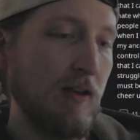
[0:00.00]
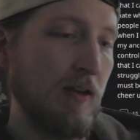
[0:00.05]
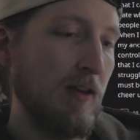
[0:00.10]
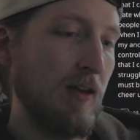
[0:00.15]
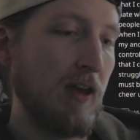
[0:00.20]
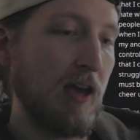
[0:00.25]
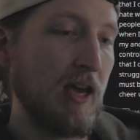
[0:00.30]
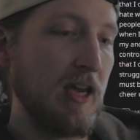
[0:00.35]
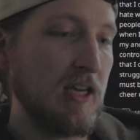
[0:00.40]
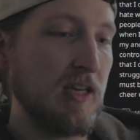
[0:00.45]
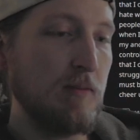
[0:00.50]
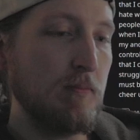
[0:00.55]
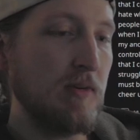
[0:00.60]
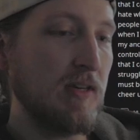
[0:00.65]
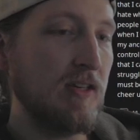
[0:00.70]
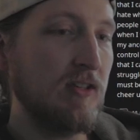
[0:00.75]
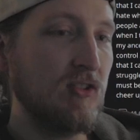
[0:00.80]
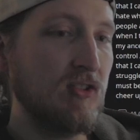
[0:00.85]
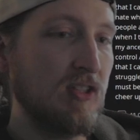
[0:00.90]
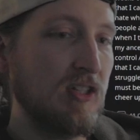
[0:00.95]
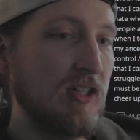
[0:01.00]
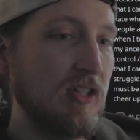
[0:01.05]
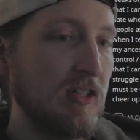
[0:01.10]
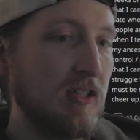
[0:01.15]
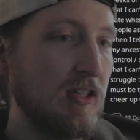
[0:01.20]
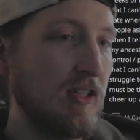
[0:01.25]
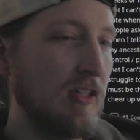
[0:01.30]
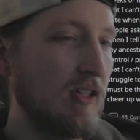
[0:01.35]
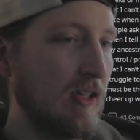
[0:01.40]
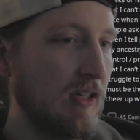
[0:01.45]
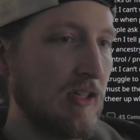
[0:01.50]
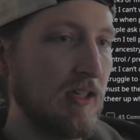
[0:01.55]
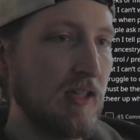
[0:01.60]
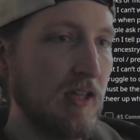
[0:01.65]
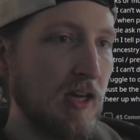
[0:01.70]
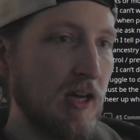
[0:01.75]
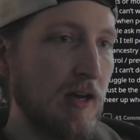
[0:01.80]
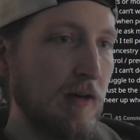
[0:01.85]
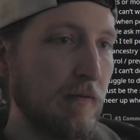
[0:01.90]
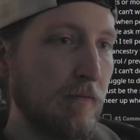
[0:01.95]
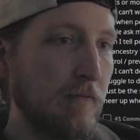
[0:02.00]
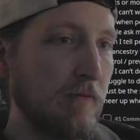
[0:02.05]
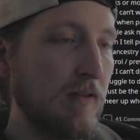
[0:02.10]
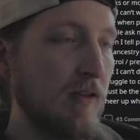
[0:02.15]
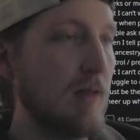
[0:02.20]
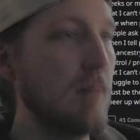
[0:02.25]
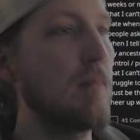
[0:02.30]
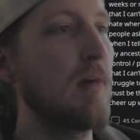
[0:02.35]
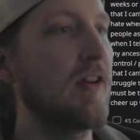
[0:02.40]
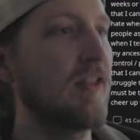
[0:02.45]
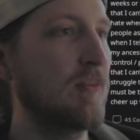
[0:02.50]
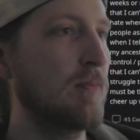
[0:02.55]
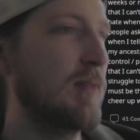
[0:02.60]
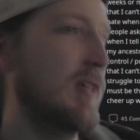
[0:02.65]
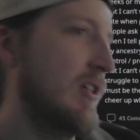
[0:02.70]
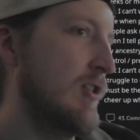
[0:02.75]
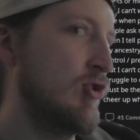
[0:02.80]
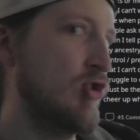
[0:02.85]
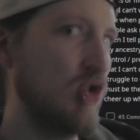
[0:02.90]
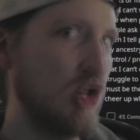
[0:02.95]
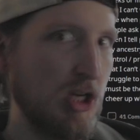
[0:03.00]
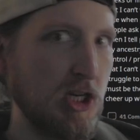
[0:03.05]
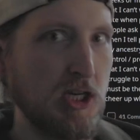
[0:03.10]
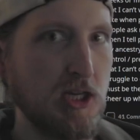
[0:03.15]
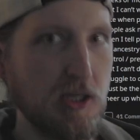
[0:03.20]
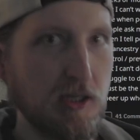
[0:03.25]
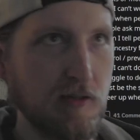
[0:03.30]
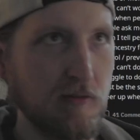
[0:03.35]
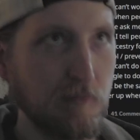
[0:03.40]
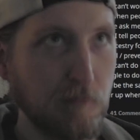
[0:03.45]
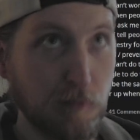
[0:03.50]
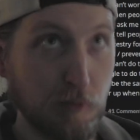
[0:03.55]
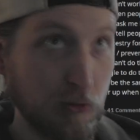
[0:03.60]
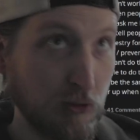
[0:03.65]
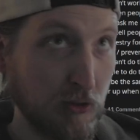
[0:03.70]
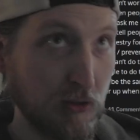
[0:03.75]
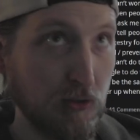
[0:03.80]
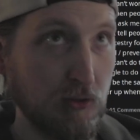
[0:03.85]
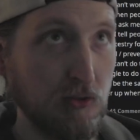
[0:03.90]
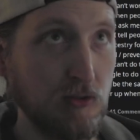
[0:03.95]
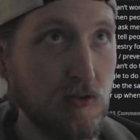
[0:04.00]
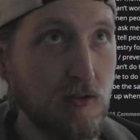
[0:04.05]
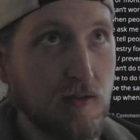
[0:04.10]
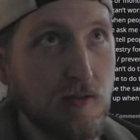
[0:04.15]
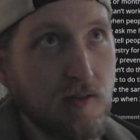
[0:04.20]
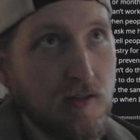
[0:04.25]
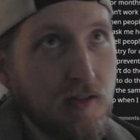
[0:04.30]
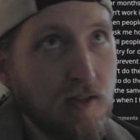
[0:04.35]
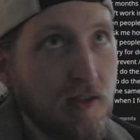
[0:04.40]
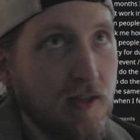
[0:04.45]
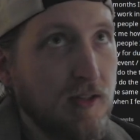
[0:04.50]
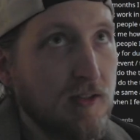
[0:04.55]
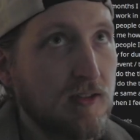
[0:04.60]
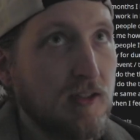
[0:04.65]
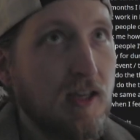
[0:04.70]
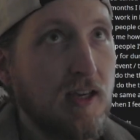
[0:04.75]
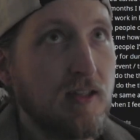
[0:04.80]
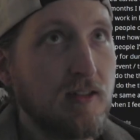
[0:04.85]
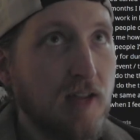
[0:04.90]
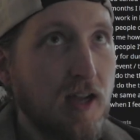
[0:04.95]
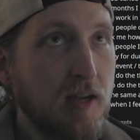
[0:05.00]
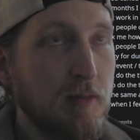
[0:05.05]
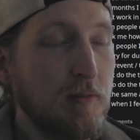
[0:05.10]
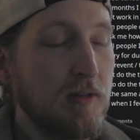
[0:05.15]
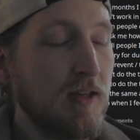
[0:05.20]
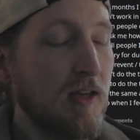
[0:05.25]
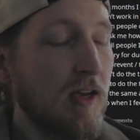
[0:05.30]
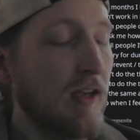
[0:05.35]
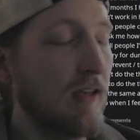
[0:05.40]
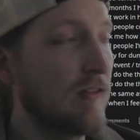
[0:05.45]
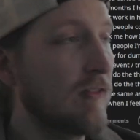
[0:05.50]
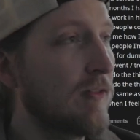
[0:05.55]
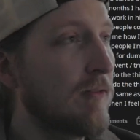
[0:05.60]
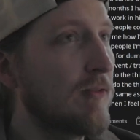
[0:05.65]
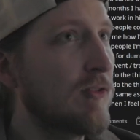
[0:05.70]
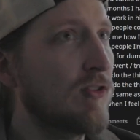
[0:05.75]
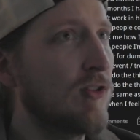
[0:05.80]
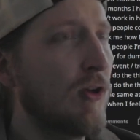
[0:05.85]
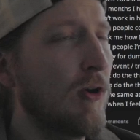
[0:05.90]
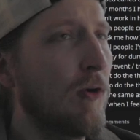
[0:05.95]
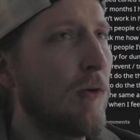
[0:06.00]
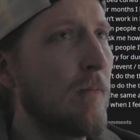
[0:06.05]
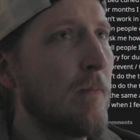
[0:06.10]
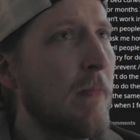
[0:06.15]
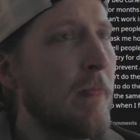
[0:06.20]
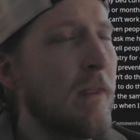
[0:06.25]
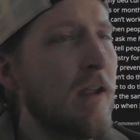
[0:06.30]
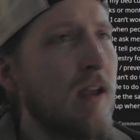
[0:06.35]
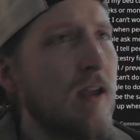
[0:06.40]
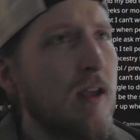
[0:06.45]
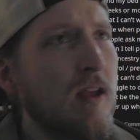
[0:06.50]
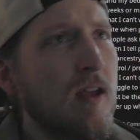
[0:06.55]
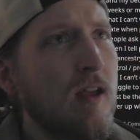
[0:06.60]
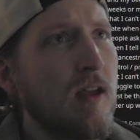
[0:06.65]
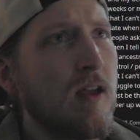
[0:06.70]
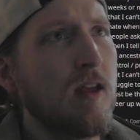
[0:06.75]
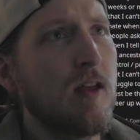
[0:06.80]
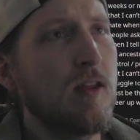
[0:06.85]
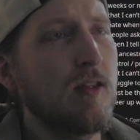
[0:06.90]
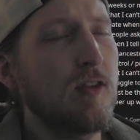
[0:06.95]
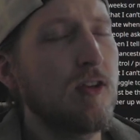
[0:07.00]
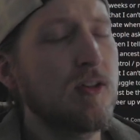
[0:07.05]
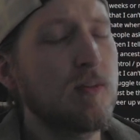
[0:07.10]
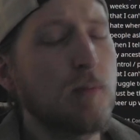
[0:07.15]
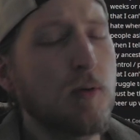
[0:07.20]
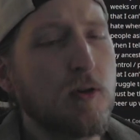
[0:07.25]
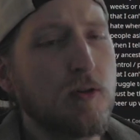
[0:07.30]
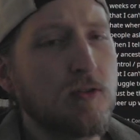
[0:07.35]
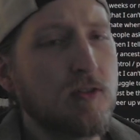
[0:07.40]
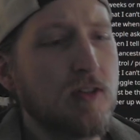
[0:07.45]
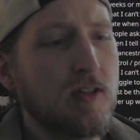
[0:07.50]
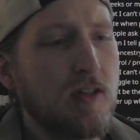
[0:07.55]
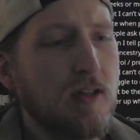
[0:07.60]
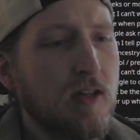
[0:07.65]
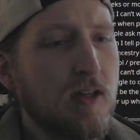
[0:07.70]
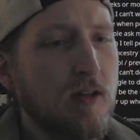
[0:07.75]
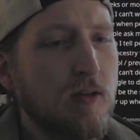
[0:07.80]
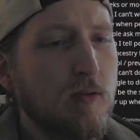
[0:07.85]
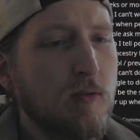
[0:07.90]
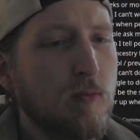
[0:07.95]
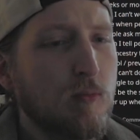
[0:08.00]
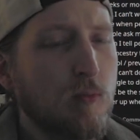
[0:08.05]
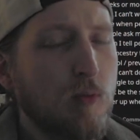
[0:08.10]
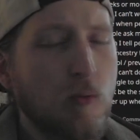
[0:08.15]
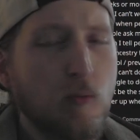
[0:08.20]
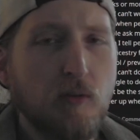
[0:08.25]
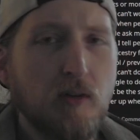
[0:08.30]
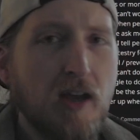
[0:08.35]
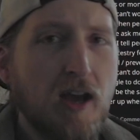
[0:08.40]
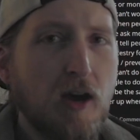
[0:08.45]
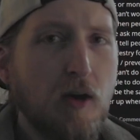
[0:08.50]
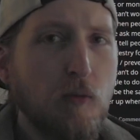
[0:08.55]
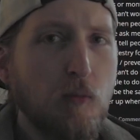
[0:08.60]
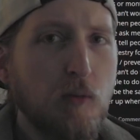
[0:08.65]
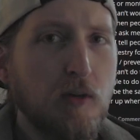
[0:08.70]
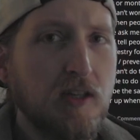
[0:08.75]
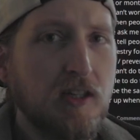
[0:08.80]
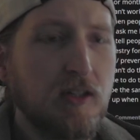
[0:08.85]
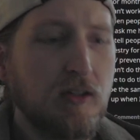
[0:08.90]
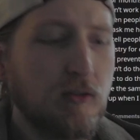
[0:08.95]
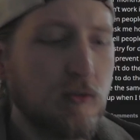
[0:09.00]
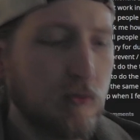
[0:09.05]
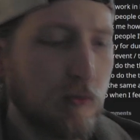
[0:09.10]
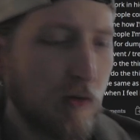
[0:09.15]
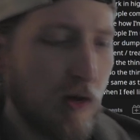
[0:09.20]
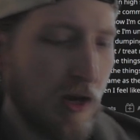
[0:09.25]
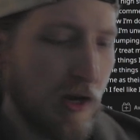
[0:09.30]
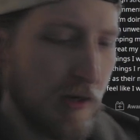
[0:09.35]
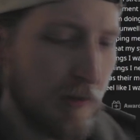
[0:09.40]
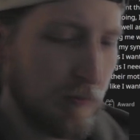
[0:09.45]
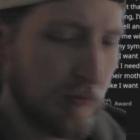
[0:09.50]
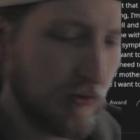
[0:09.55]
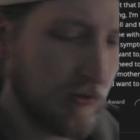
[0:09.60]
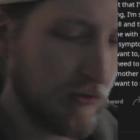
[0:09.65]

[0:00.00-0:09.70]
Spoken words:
A, B, C, D, E, F, it must be G, which is in this case IBS. So this person wrote down what he describes.